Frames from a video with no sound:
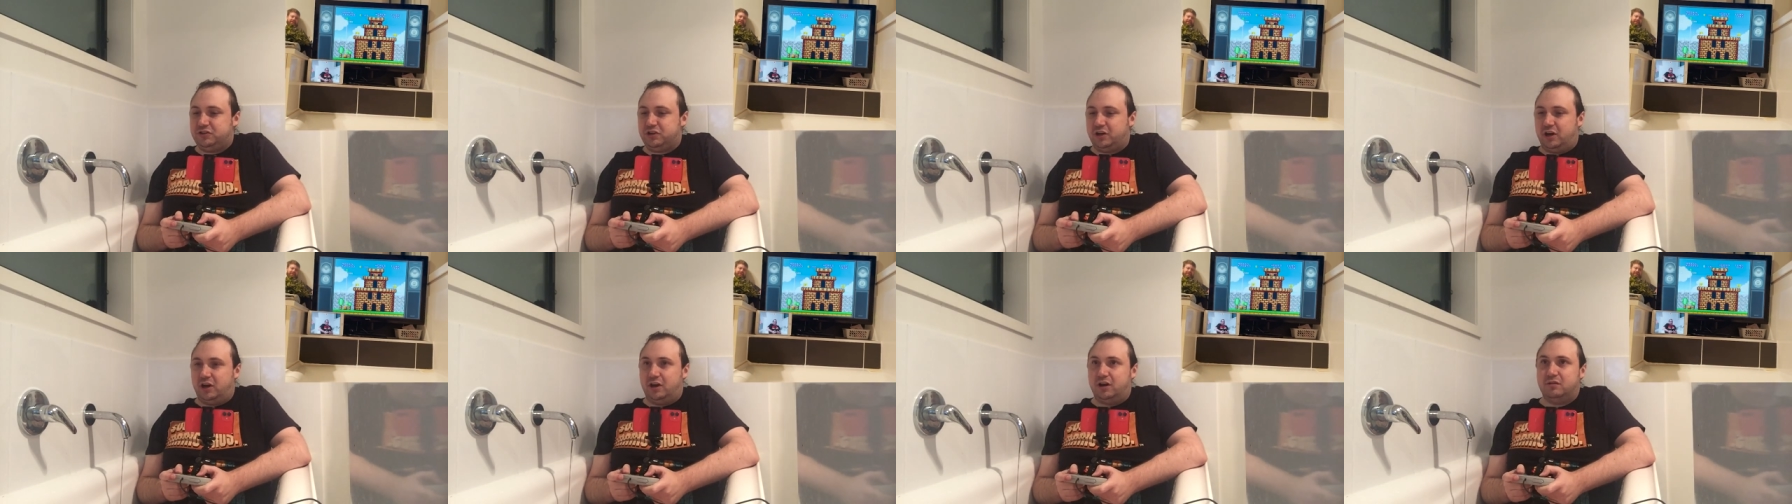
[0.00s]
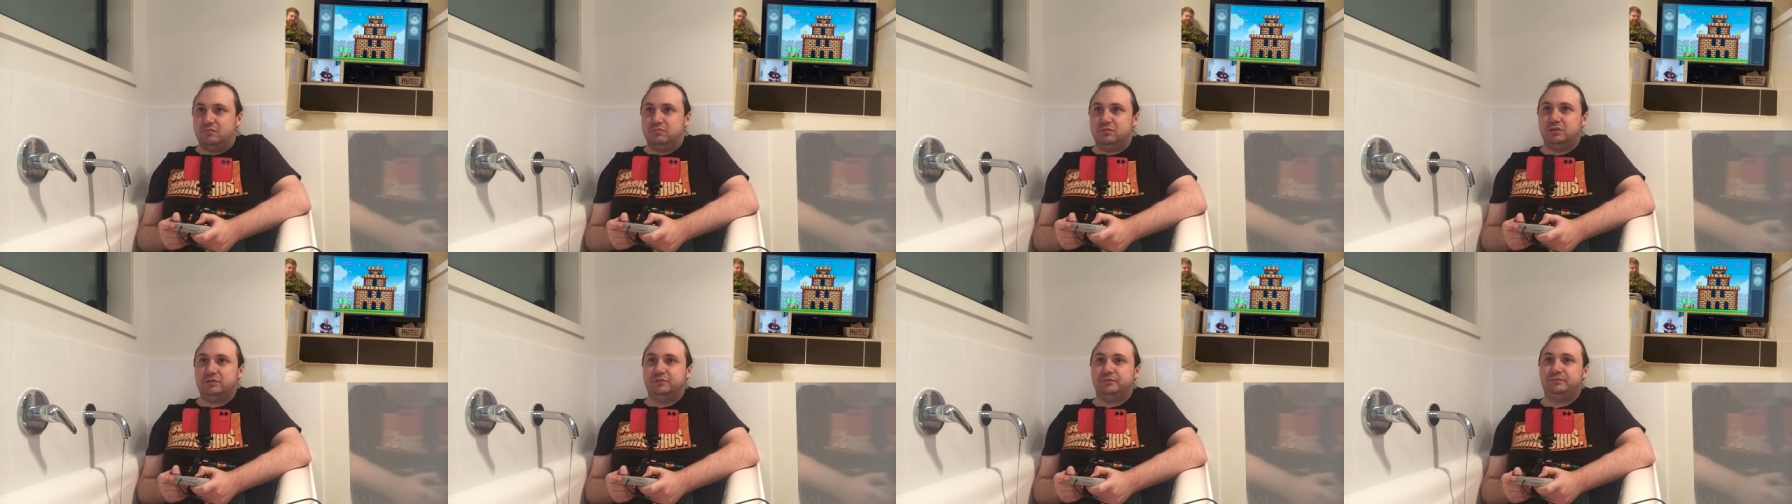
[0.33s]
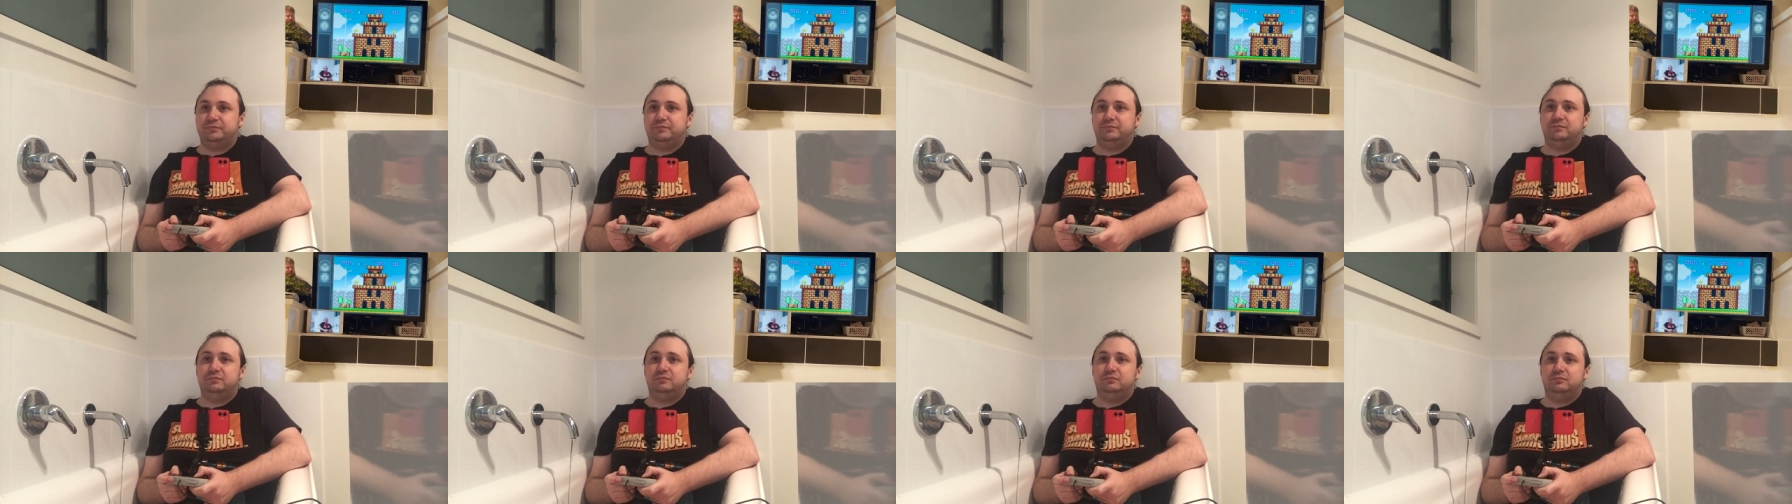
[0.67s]
tub.
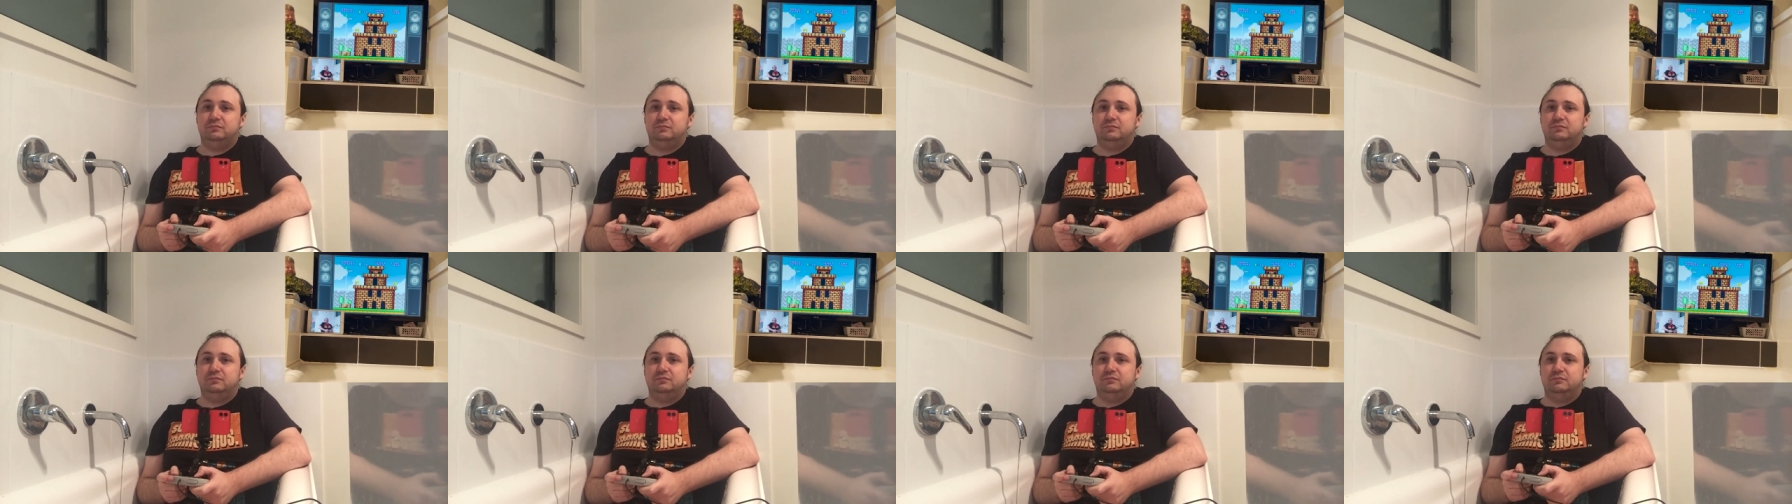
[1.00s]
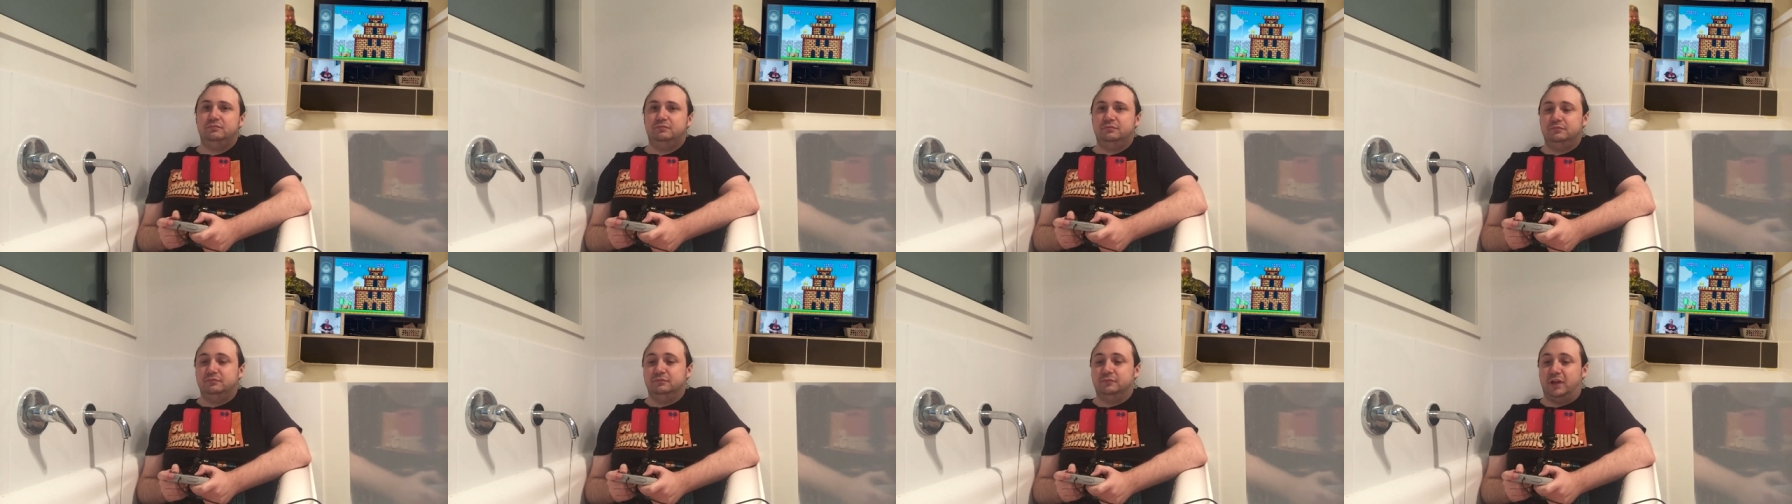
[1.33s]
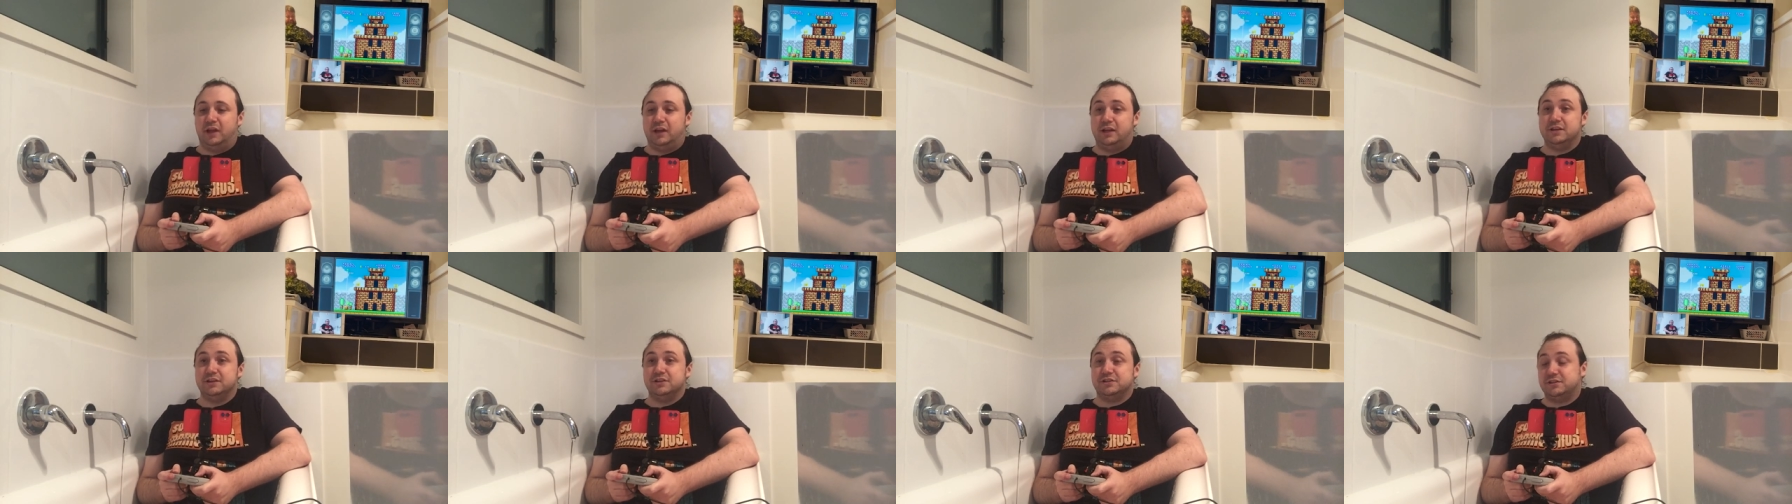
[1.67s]
It's filling up.
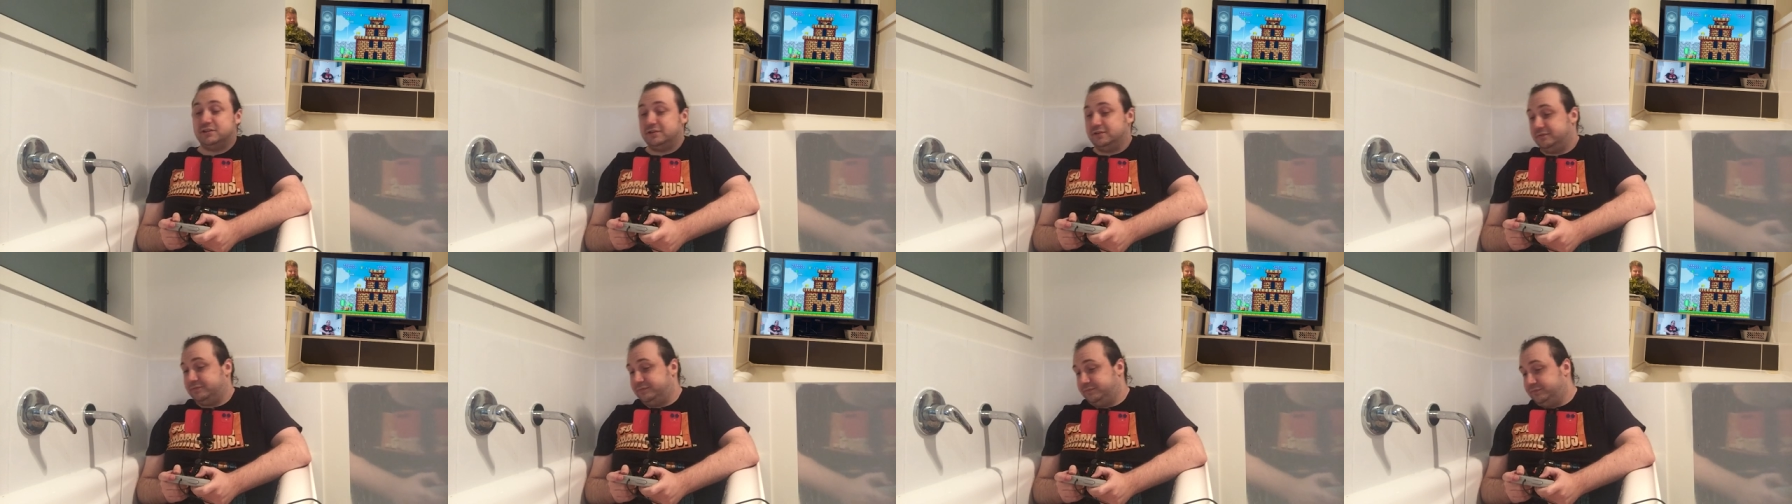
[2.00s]
It is.